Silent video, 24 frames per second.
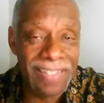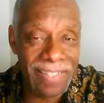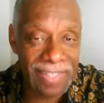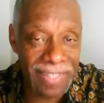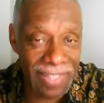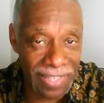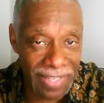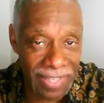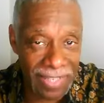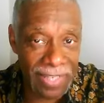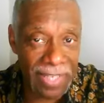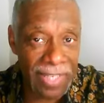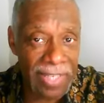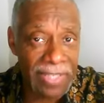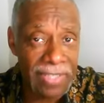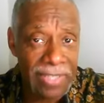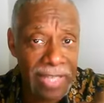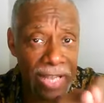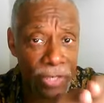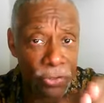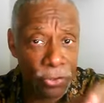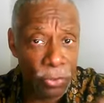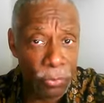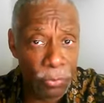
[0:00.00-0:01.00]
thing is
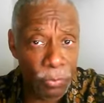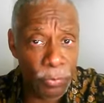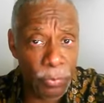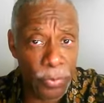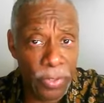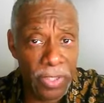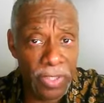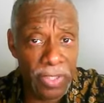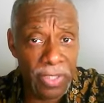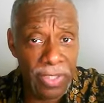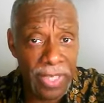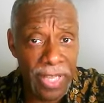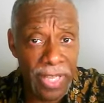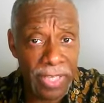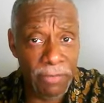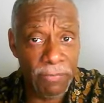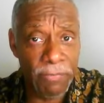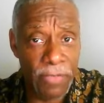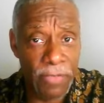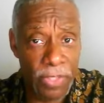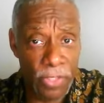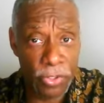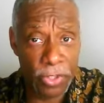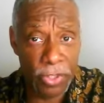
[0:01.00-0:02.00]
to bring the day of
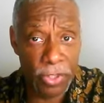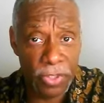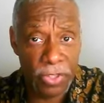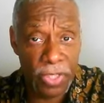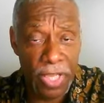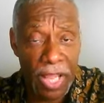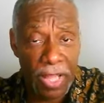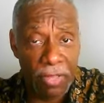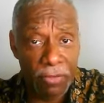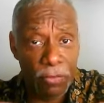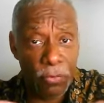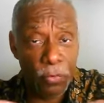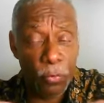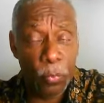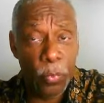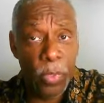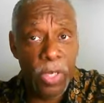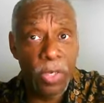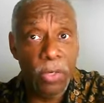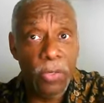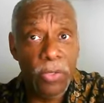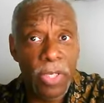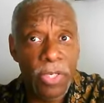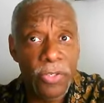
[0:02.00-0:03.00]
vengeance. And we
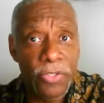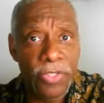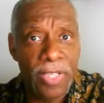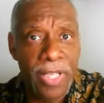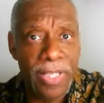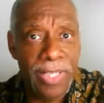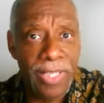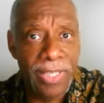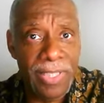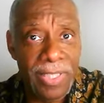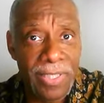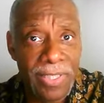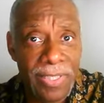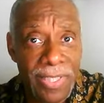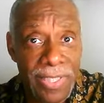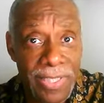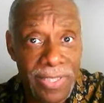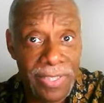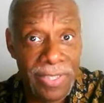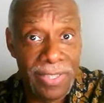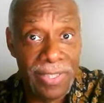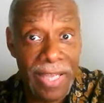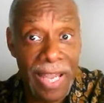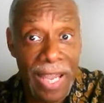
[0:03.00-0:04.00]
don't understand that
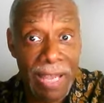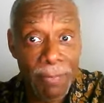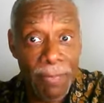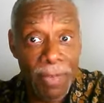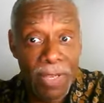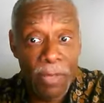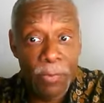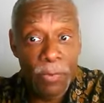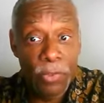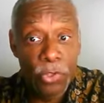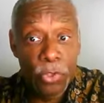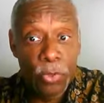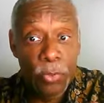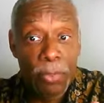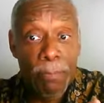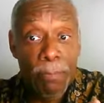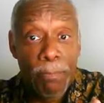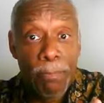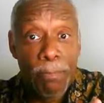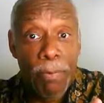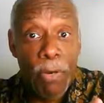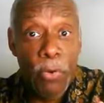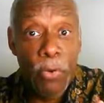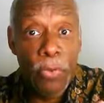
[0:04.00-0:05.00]
Jesus came, he was doing
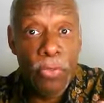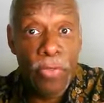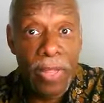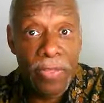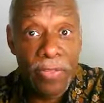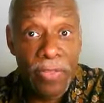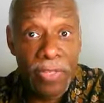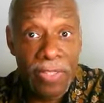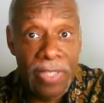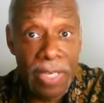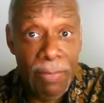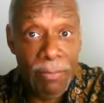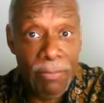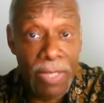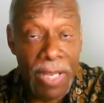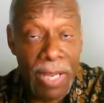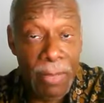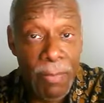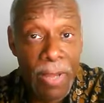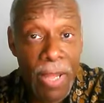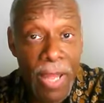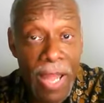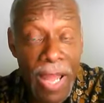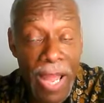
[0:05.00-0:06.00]
both at the same
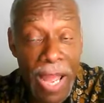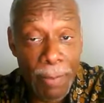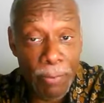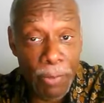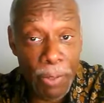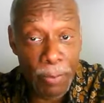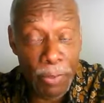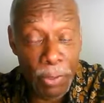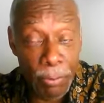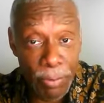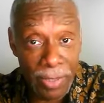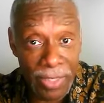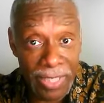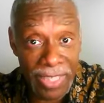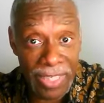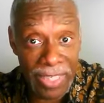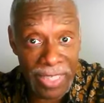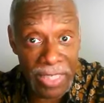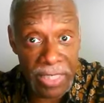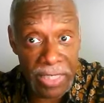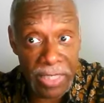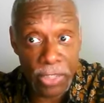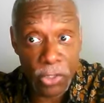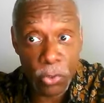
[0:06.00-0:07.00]
time. I'm coming to bring
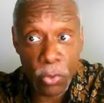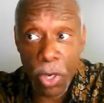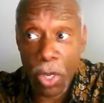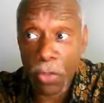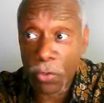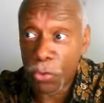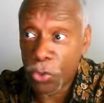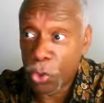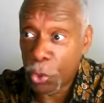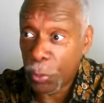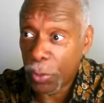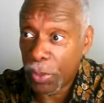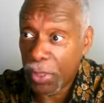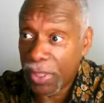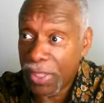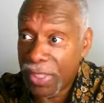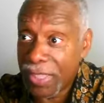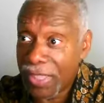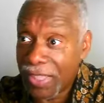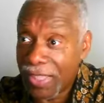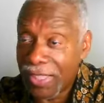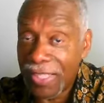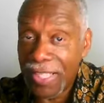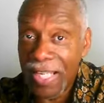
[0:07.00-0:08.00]
healing to all those who would
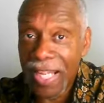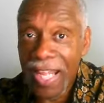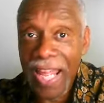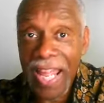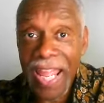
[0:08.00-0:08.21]
listen